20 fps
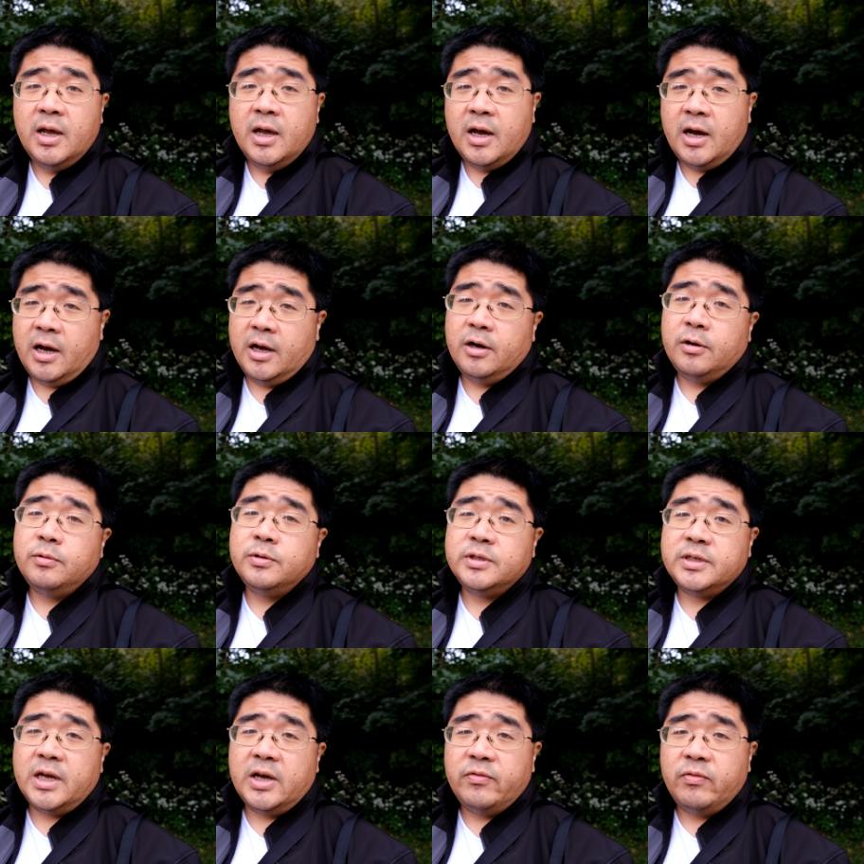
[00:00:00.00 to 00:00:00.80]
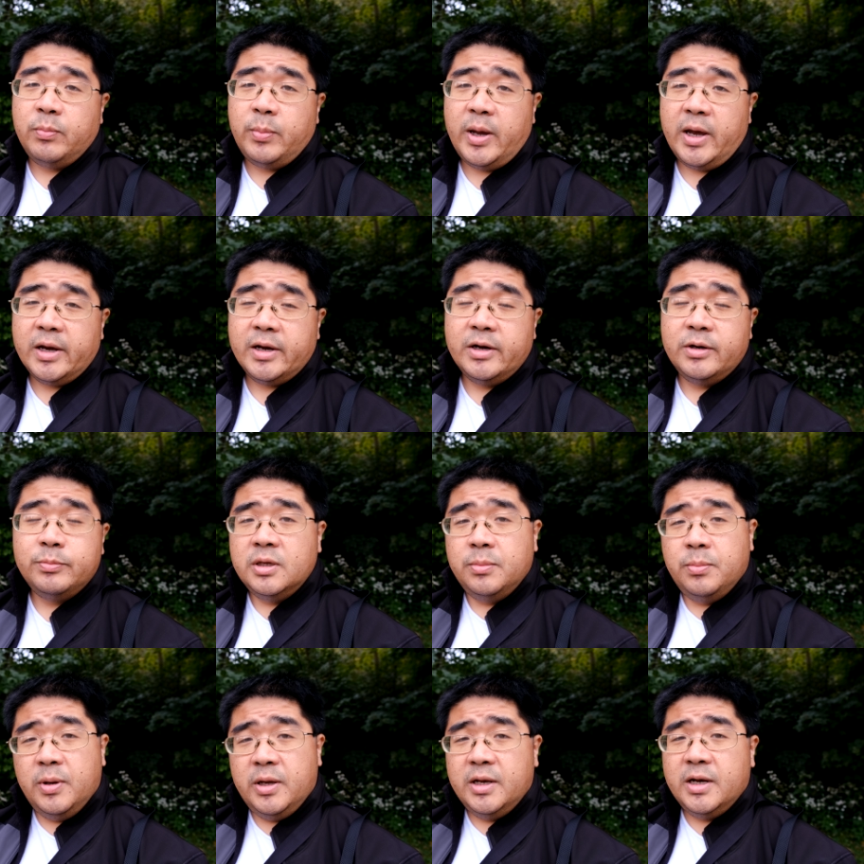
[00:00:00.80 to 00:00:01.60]
I always have a backup
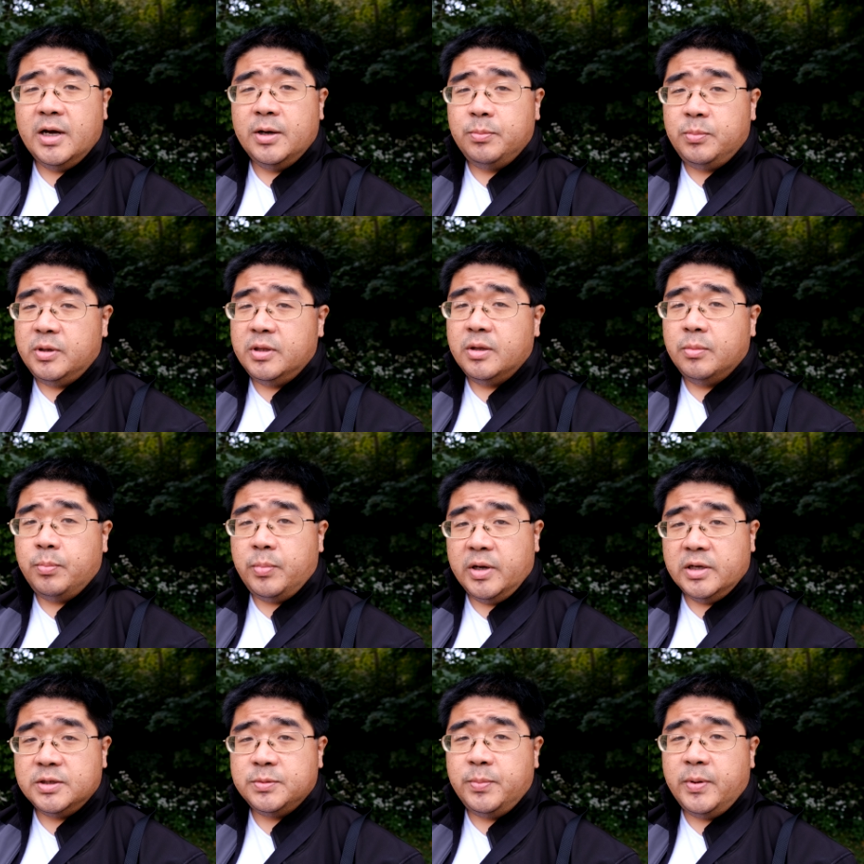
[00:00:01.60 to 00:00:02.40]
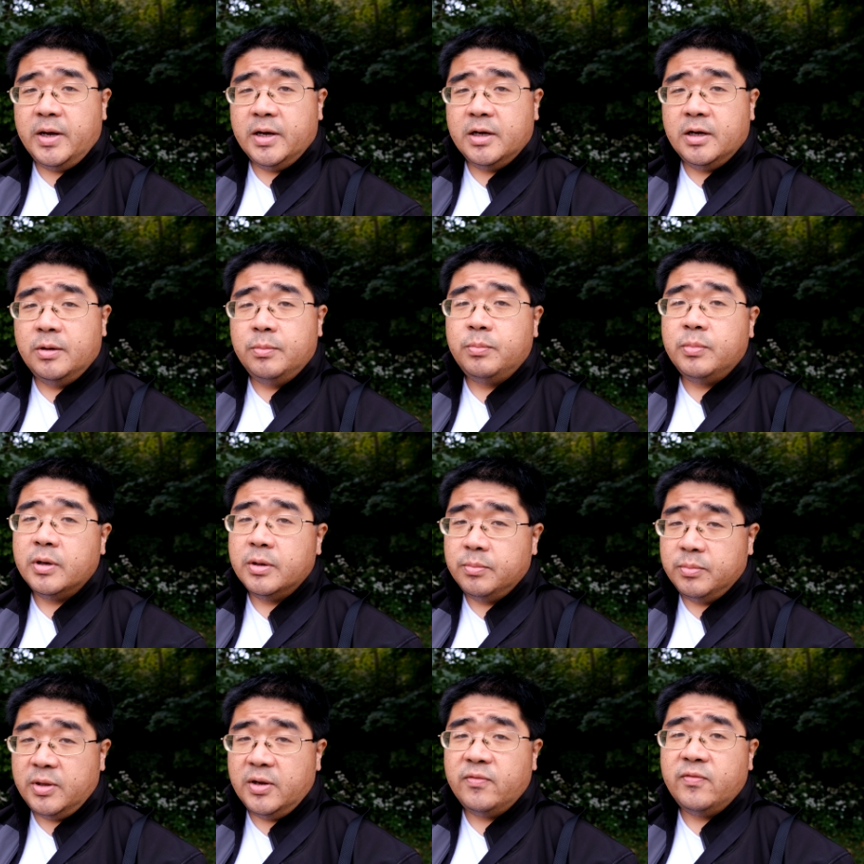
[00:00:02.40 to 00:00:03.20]
it may not be the best backup but
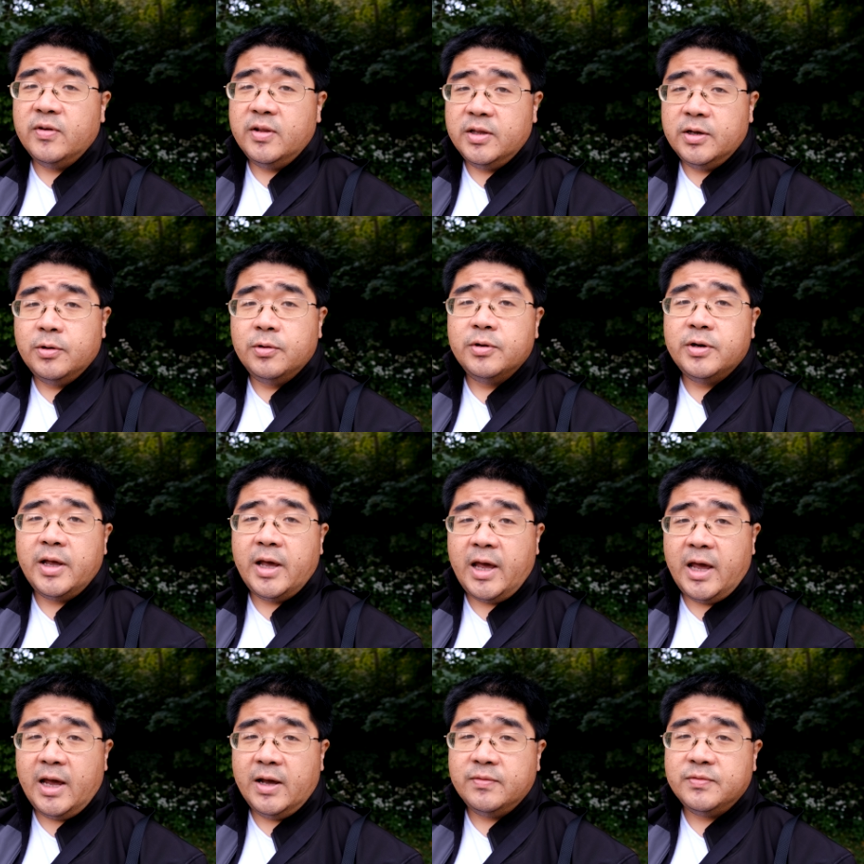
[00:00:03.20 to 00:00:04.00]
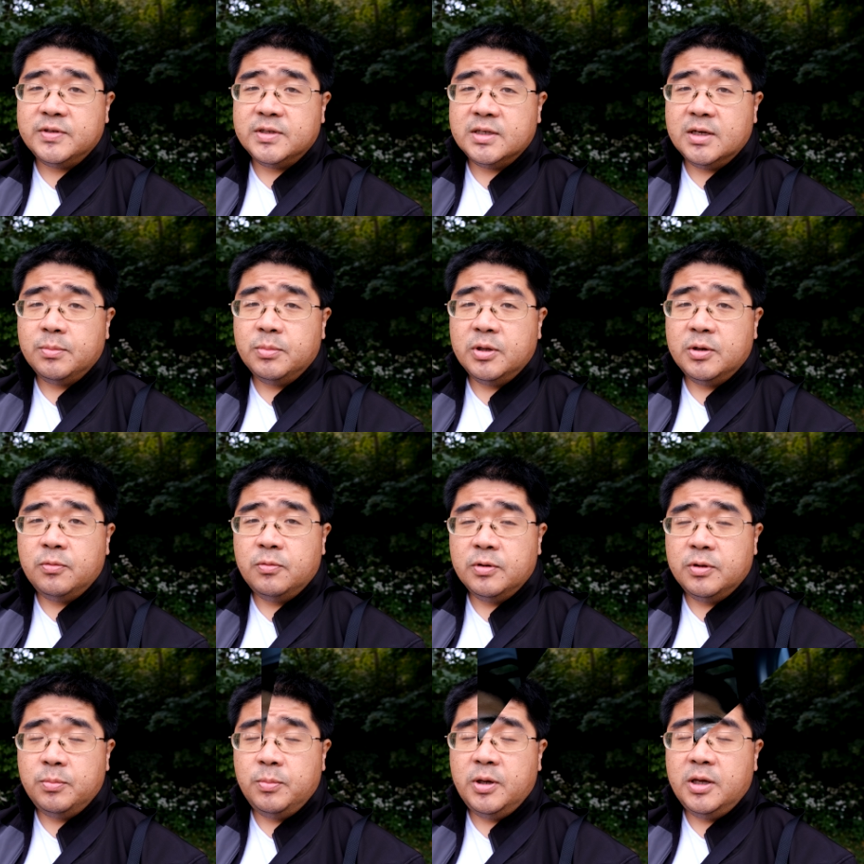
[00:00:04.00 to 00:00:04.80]
I'm definitely going to have something
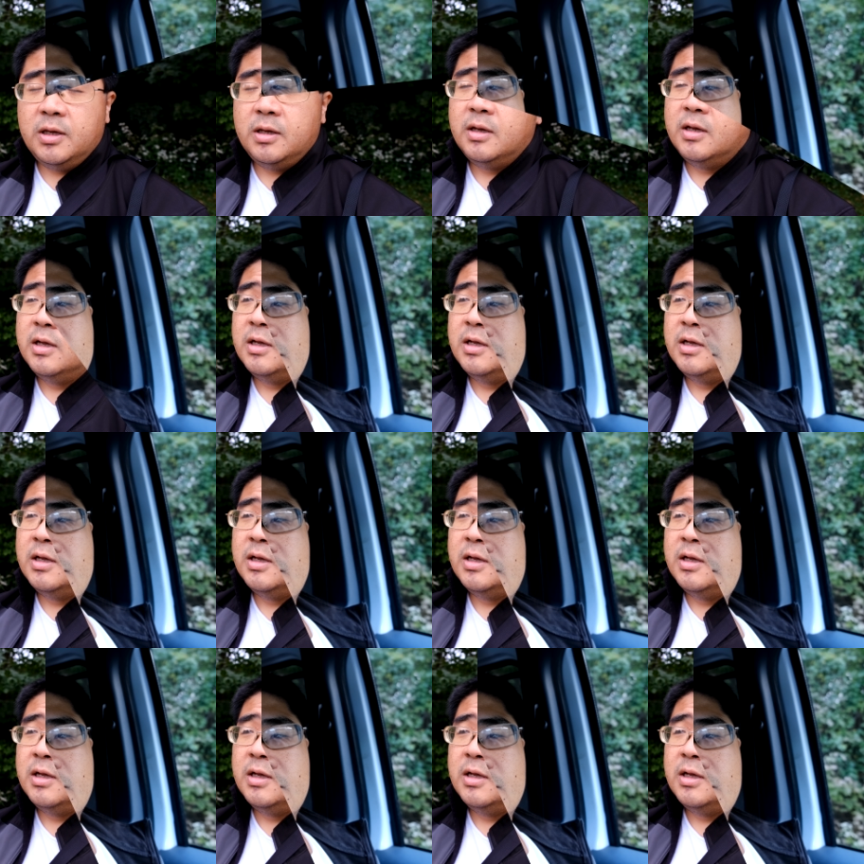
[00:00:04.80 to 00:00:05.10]
with me